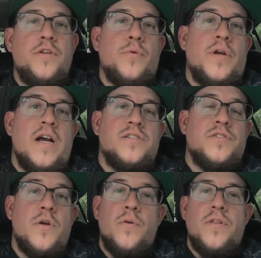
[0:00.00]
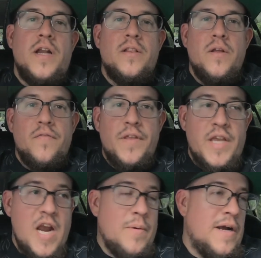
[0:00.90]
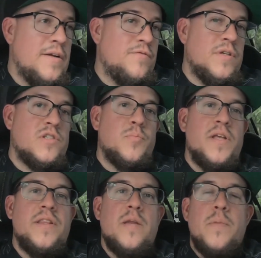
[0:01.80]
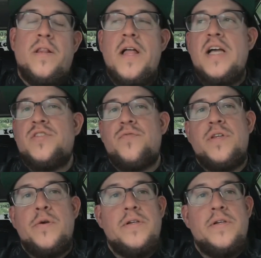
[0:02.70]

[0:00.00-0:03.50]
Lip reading: You guys know that I love the camera. I explained that in my last video.